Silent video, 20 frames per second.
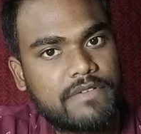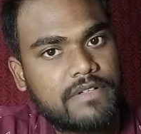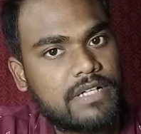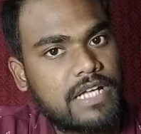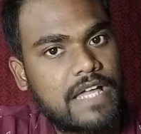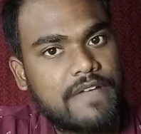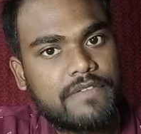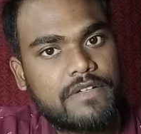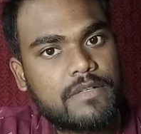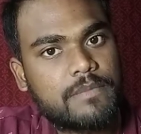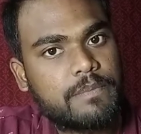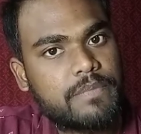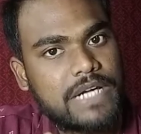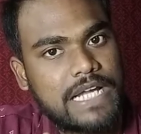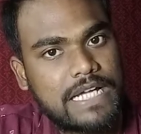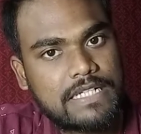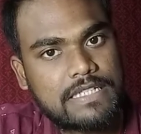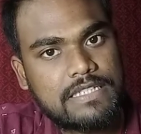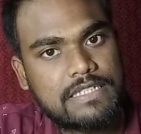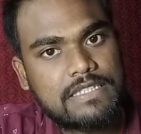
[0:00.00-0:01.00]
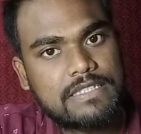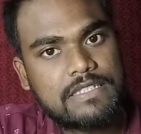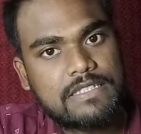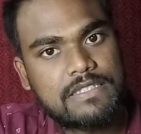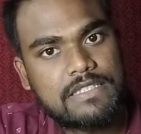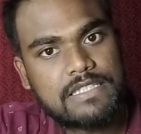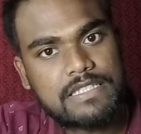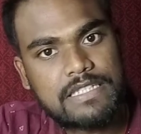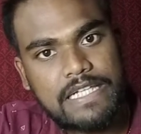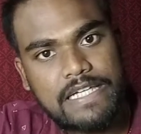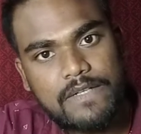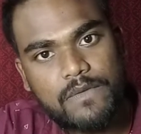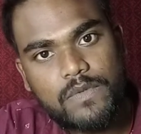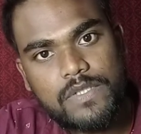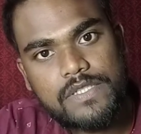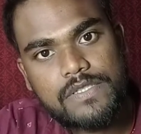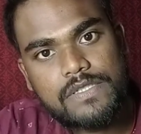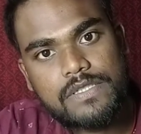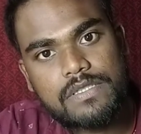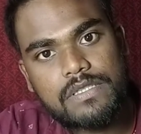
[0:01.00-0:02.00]
ever practiced in this
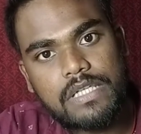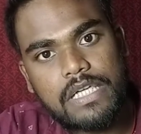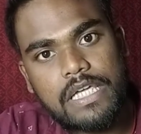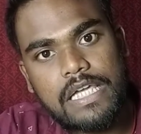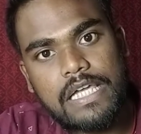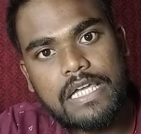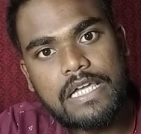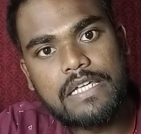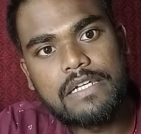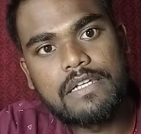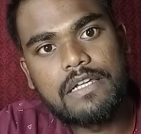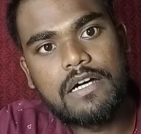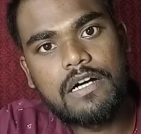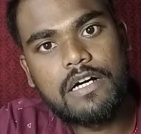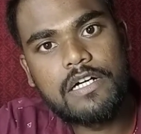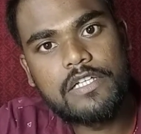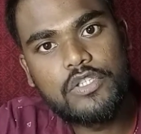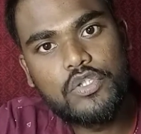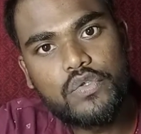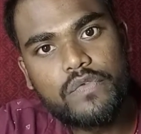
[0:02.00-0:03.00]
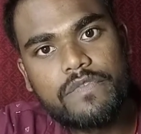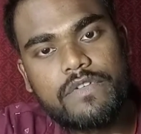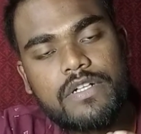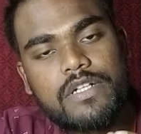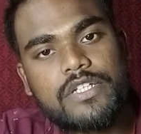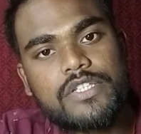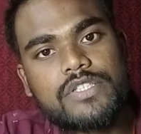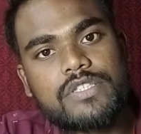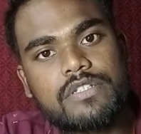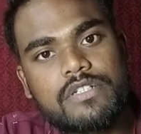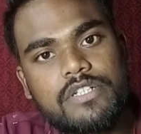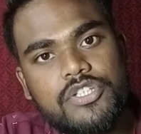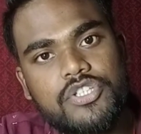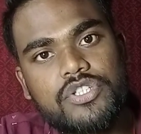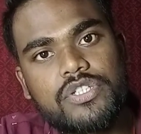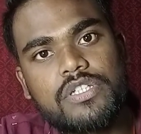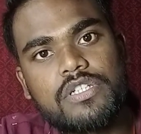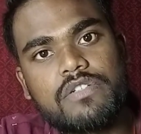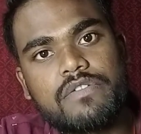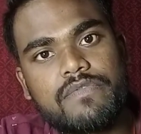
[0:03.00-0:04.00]
language, and you were
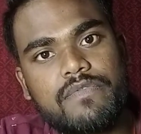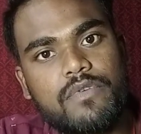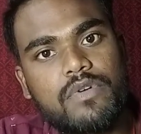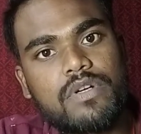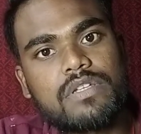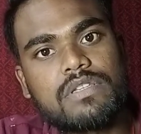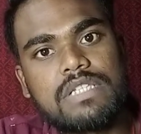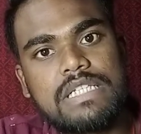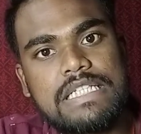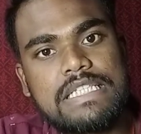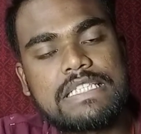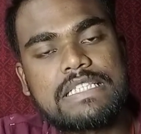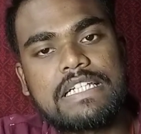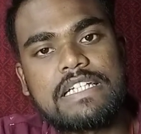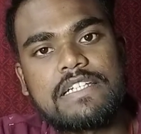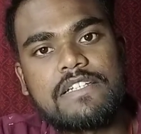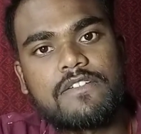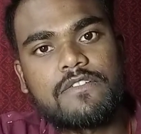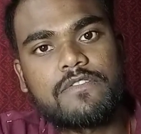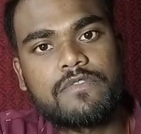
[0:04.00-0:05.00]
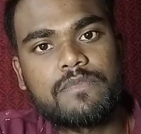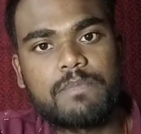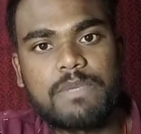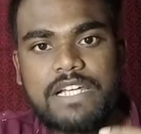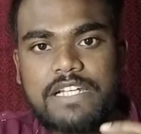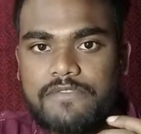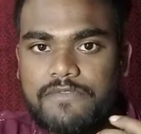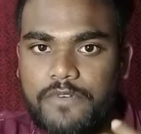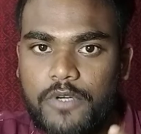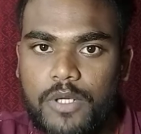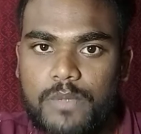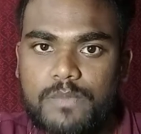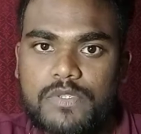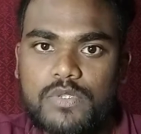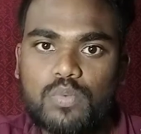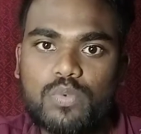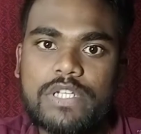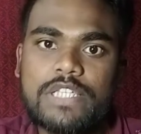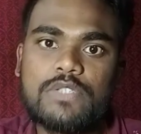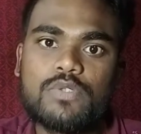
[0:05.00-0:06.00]
searching for these kind of
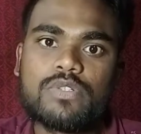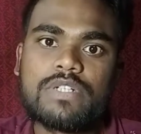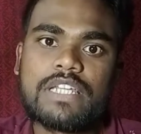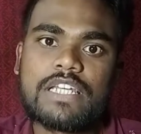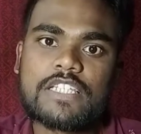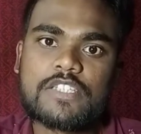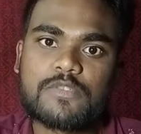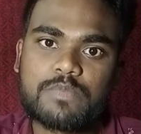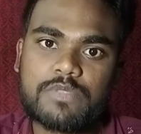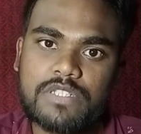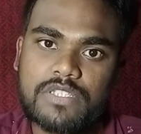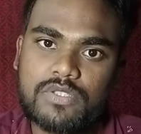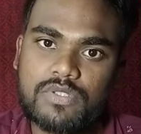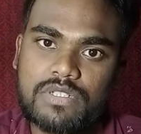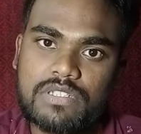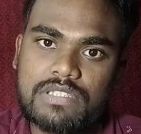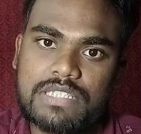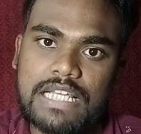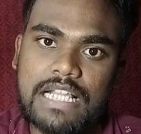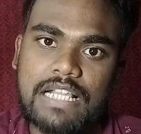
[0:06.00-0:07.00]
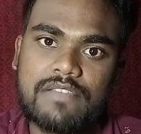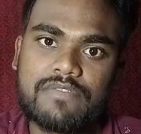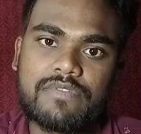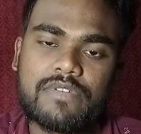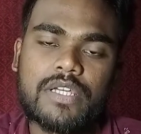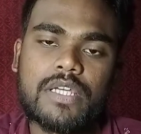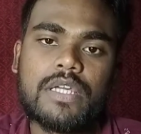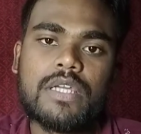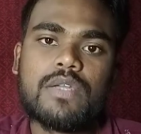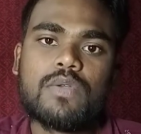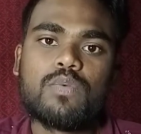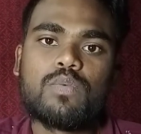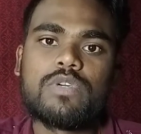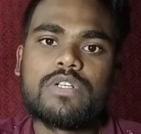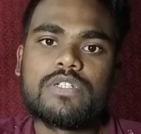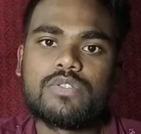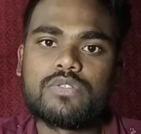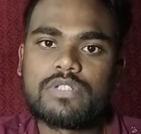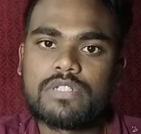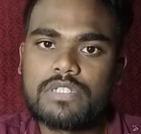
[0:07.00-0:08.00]
platforms where you can express yourself, where
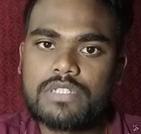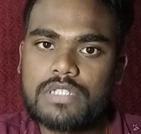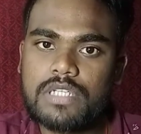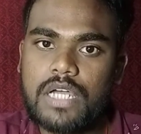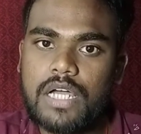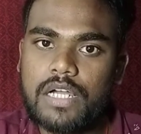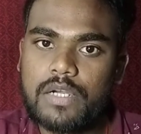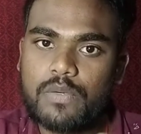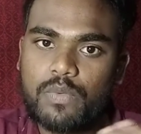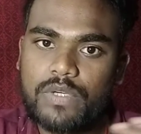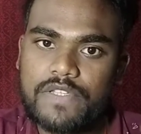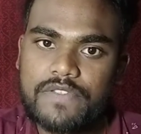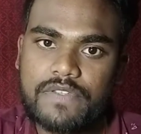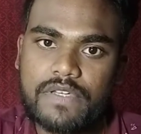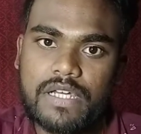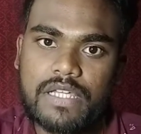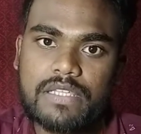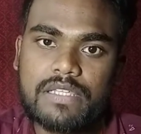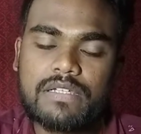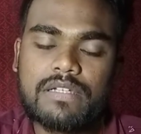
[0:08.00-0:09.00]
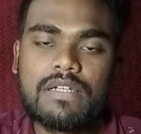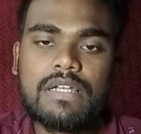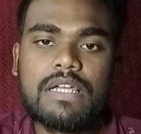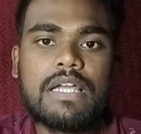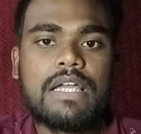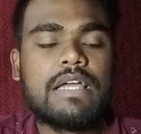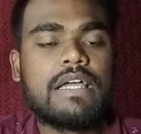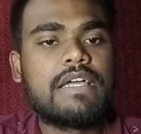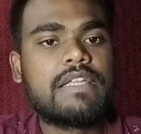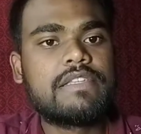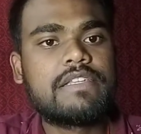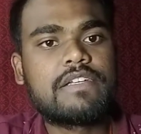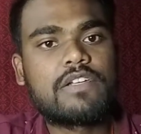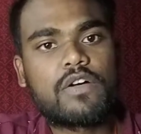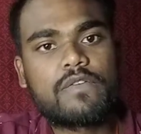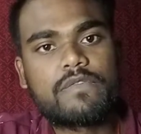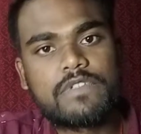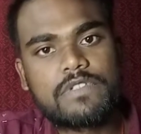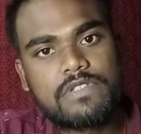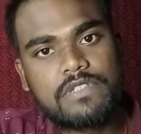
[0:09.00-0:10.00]
you can talk with other, then
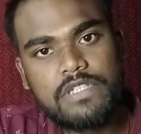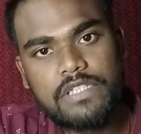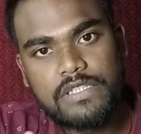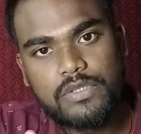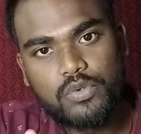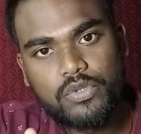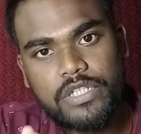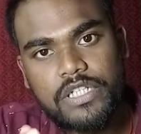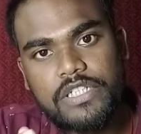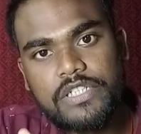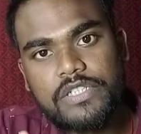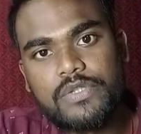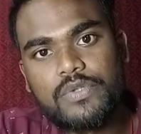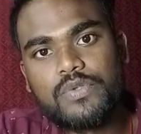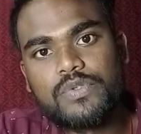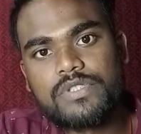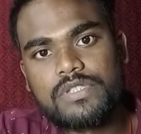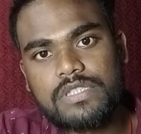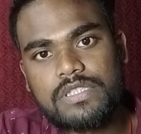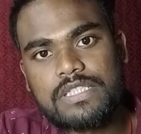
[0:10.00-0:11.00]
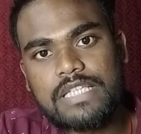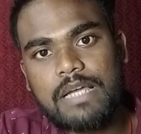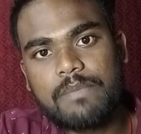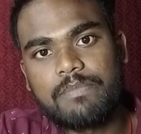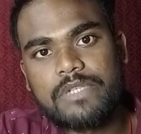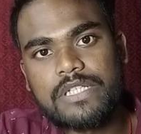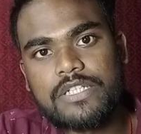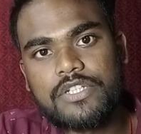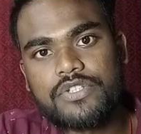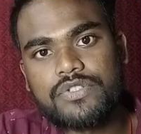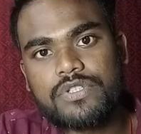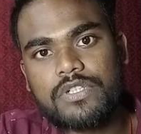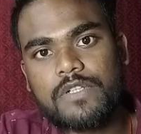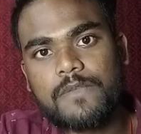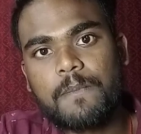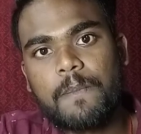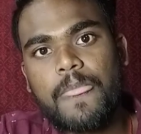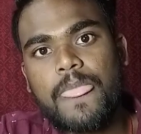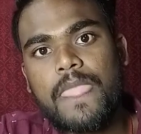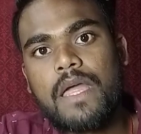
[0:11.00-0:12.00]
obviously you can use this
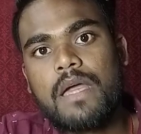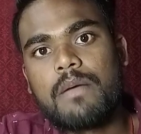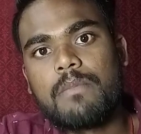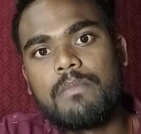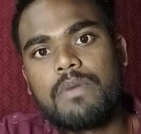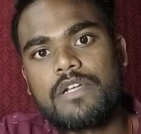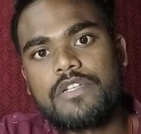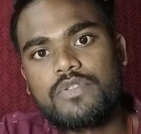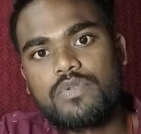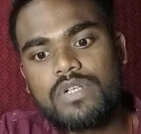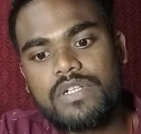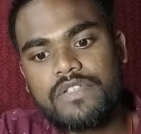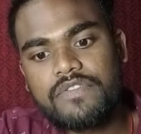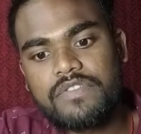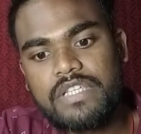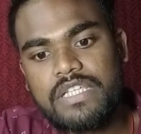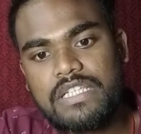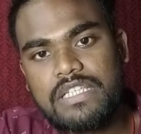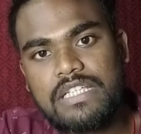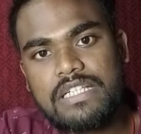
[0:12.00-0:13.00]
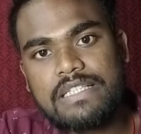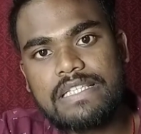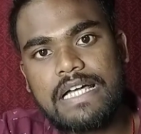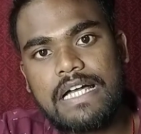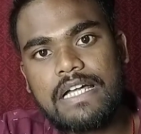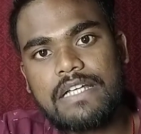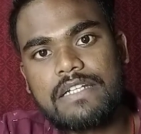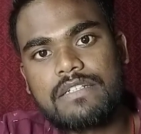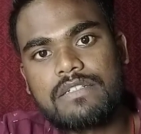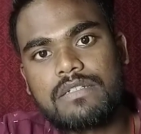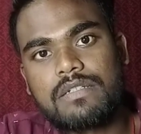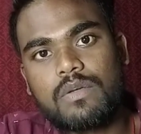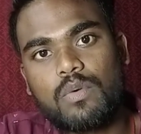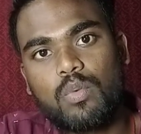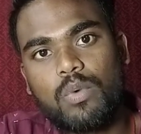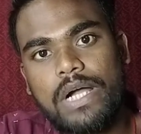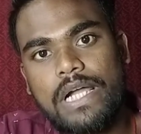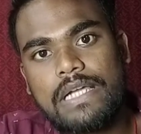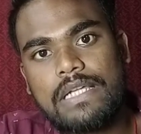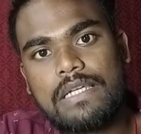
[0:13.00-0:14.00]
application. But you are thinking that
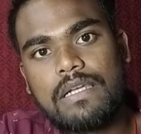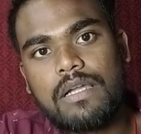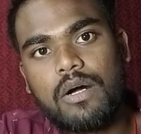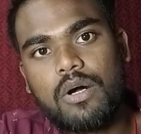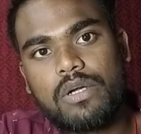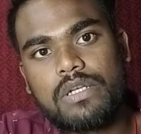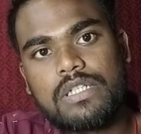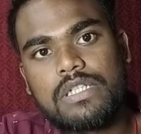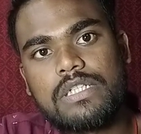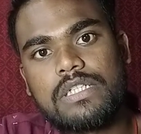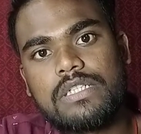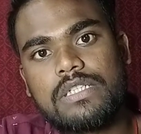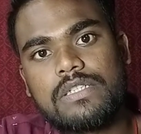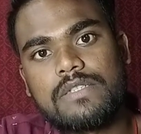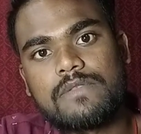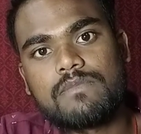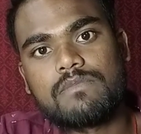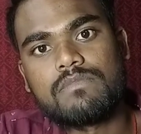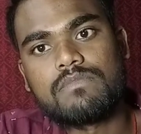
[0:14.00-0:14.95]
while only